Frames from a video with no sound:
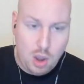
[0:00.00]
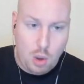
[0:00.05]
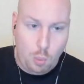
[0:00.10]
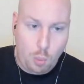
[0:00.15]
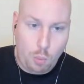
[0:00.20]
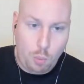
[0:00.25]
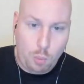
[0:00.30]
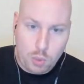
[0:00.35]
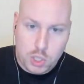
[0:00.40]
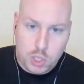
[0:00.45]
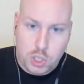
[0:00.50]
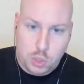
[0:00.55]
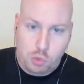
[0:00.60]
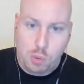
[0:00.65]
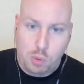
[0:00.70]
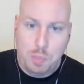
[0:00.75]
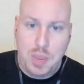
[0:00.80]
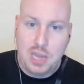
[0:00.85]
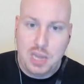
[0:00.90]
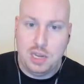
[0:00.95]
What's your
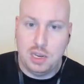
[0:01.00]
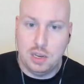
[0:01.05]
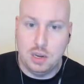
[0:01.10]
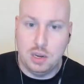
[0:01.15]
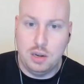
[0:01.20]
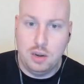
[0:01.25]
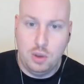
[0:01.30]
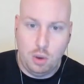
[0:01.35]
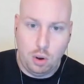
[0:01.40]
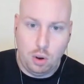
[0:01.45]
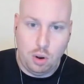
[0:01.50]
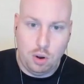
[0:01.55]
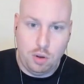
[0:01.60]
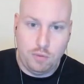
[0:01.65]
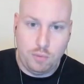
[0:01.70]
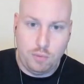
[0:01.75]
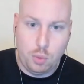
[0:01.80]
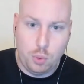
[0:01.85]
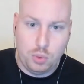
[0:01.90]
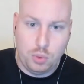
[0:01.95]
opinion
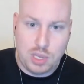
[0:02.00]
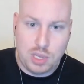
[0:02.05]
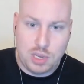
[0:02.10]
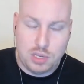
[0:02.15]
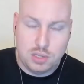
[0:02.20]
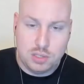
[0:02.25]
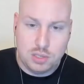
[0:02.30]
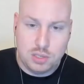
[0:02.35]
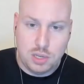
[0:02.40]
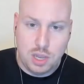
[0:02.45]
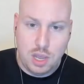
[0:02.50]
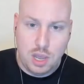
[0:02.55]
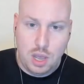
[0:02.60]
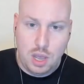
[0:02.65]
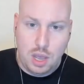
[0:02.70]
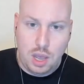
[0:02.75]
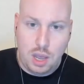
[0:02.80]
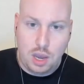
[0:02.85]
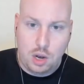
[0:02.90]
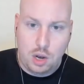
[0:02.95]
of all these
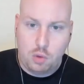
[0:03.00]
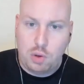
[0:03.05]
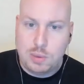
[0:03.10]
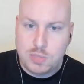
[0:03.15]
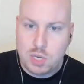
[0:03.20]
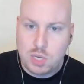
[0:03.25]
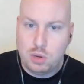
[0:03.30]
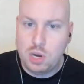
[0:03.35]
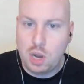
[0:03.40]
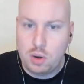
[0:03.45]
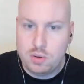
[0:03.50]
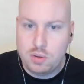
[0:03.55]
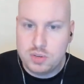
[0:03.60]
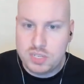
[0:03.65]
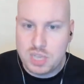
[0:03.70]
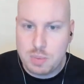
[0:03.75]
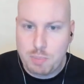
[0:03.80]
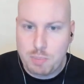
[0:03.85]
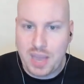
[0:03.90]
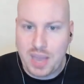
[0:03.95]

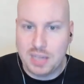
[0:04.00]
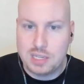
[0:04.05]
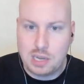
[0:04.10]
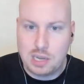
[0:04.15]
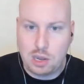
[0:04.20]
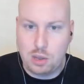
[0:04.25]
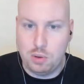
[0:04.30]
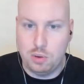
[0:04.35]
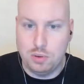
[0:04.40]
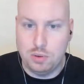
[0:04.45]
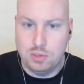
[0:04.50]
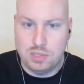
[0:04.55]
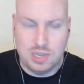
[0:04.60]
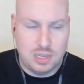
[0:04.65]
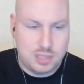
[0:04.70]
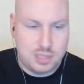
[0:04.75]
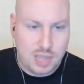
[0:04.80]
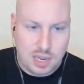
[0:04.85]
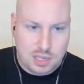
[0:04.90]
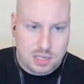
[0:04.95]
cryptocurrency backed loans?
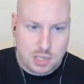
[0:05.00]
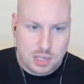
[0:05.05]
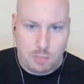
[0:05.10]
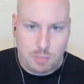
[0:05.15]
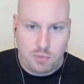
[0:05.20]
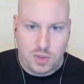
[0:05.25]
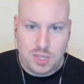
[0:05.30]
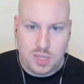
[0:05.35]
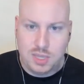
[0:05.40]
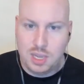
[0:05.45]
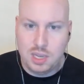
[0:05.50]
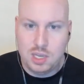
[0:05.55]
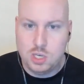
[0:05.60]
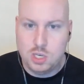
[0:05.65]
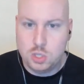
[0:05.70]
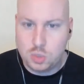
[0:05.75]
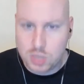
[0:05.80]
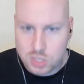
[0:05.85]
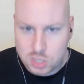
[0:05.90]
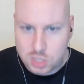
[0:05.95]
Is that something that
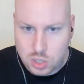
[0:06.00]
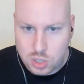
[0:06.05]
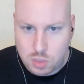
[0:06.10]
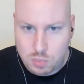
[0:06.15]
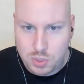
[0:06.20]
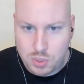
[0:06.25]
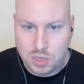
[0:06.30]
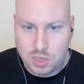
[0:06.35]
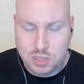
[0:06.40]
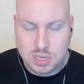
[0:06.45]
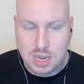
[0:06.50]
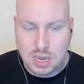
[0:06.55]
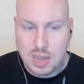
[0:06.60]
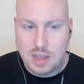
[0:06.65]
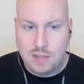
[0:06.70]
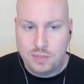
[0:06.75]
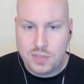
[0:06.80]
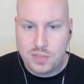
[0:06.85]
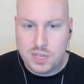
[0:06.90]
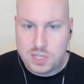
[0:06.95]
interests you? Because
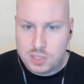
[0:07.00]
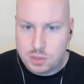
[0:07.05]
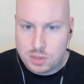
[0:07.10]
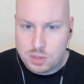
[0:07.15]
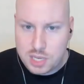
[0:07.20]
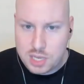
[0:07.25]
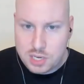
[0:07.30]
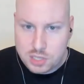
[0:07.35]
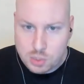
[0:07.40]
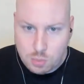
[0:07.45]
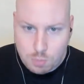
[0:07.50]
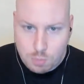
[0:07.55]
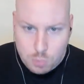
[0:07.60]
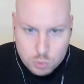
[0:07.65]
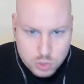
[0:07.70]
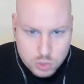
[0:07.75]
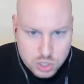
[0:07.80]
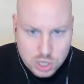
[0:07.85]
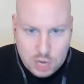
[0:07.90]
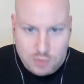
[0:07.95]
these are
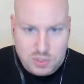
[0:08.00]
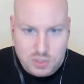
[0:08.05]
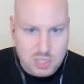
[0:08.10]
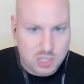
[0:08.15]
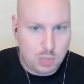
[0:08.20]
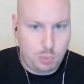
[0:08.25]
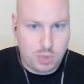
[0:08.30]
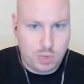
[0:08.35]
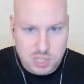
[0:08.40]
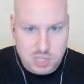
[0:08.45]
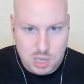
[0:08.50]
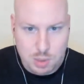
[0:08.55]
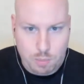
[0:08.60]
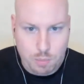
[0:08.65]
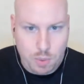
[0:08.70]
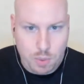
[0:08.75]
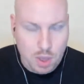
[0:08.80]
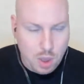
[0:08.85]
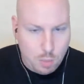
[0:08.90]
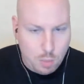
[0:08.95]
more services that we're
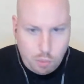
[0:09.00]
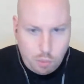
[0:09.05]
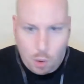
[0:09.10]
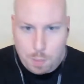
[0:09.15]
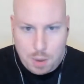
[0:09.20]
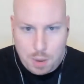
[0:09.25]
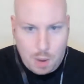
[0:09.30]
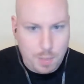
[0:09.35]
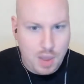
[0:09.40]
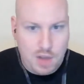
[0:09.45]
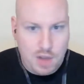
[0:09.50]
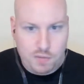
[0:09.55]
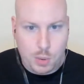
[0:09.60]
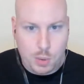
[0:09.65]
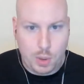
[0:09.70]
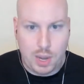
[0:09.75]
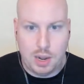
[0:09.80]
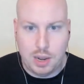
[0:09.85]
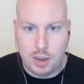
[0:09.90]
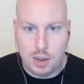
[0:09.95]
seeing prop up
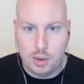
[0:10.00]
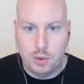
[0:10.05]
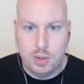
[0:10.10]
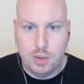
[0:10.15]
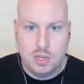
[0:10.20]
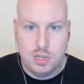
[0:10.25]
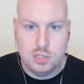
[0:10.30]
everywhere now.